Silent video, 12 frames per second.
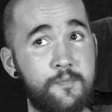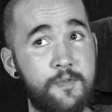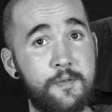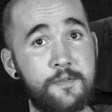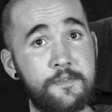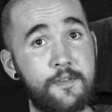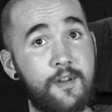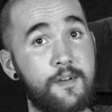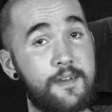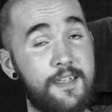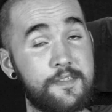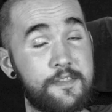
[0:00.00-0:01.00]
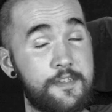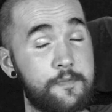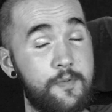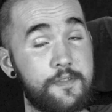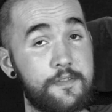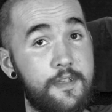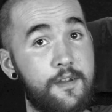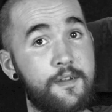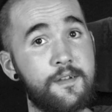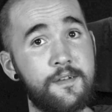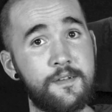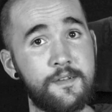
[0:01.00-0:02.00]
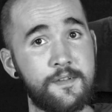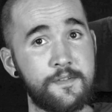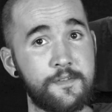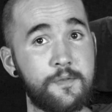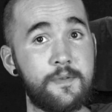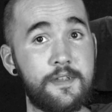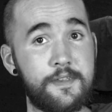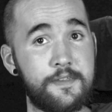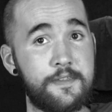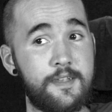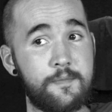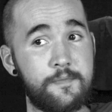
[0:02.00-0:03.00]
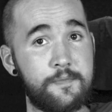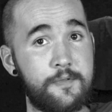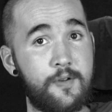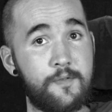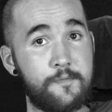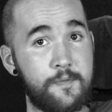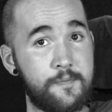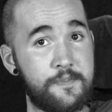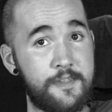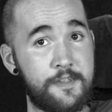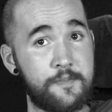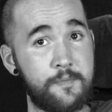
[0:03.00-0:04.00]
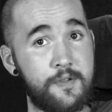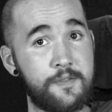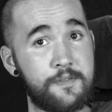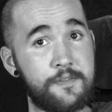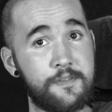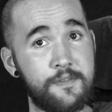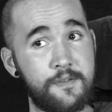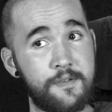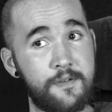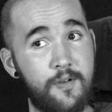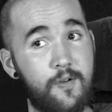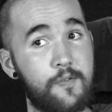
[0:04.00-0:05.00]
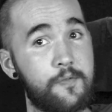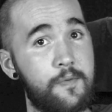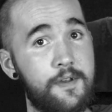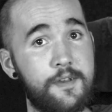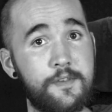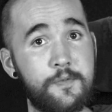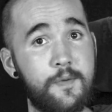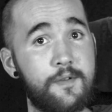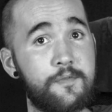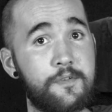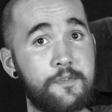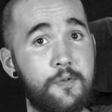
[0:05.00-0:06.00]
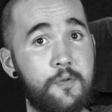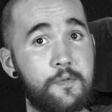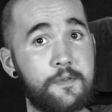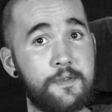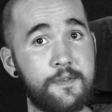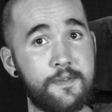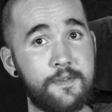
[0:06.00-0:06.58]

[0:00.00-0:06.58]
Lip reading: We start at 6 months here, so we get to see them go from 6 months all the way to 12 years old,